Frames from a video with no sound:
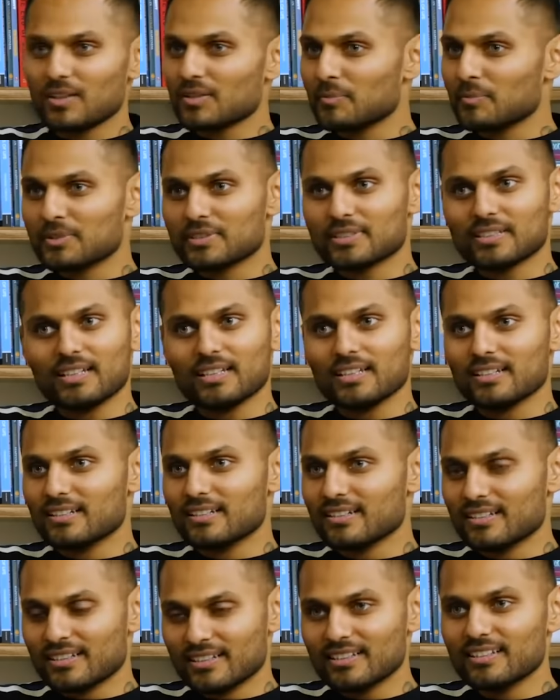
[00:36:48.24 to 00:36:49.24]
100%.
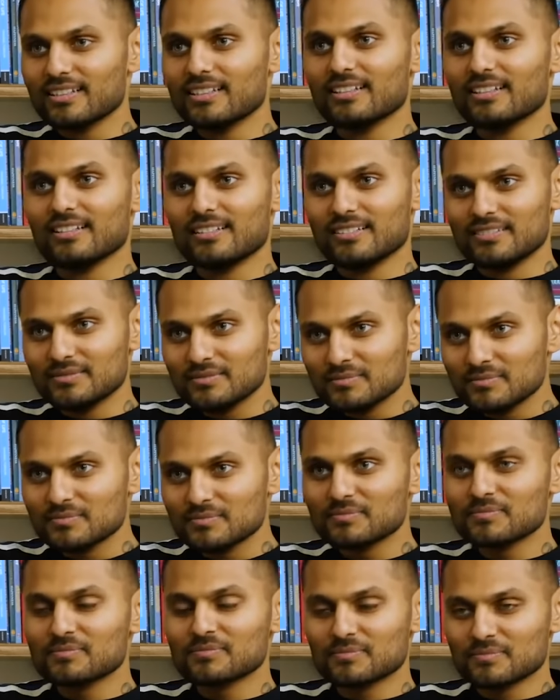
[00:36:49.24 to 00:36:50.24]
Right? When yeah.
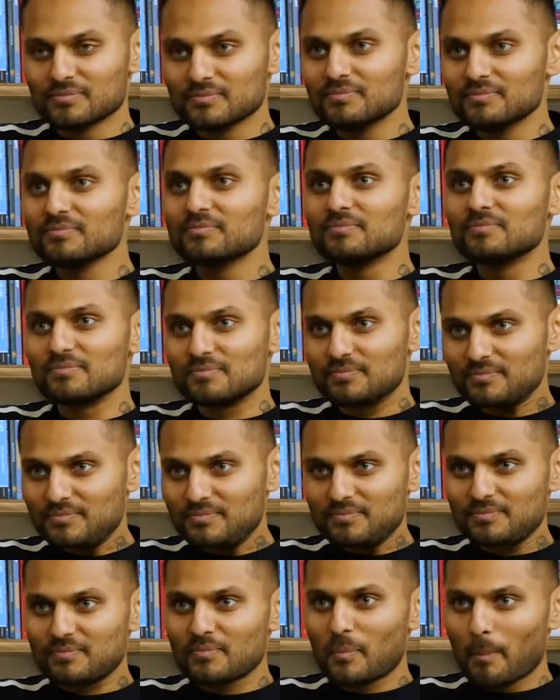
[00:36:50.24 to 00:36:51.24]
you're, and she grew
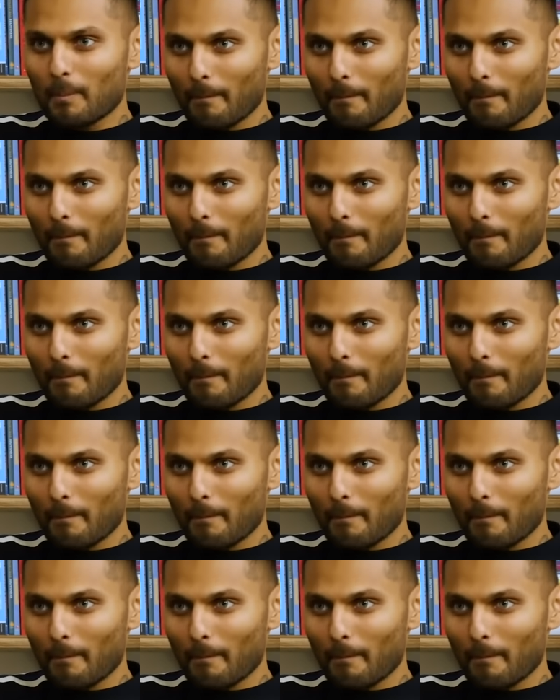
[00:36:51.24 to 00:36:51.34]
up